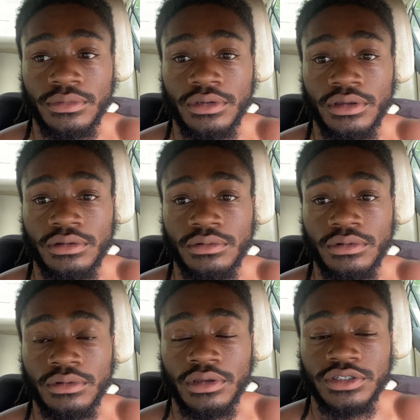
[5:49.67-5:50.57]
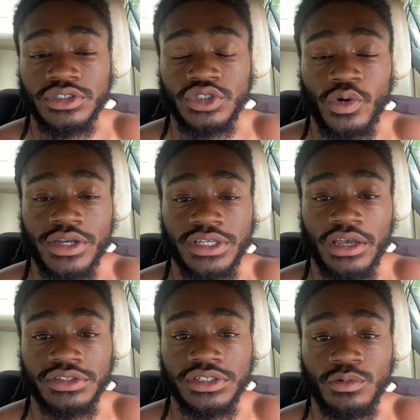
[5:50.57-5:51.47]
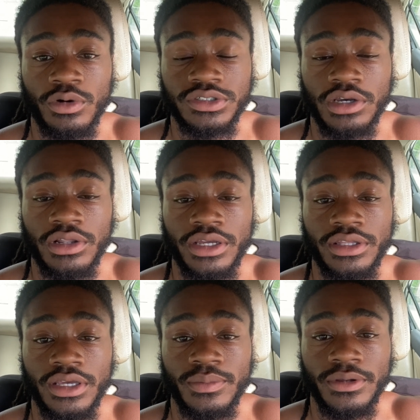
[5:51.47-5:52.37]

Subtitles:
And it's just crazy how shit works out like that.